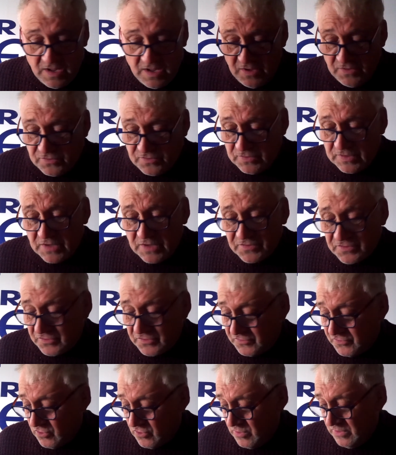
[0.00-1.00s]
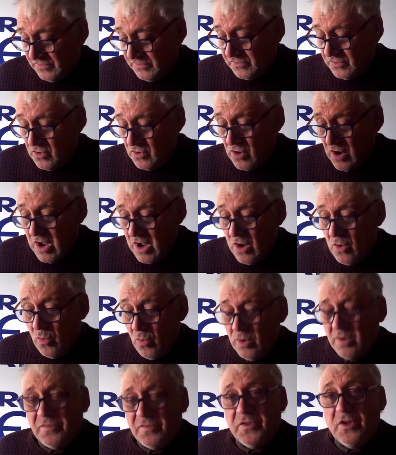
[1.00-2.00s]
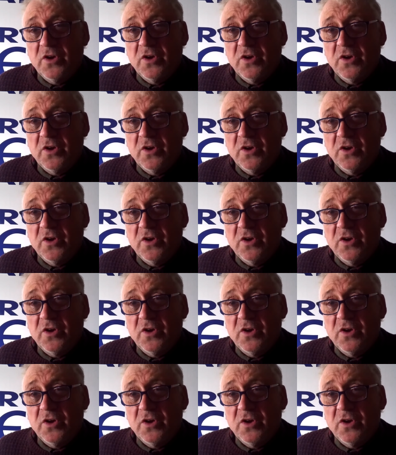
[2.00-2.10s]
So that's the story. So one of the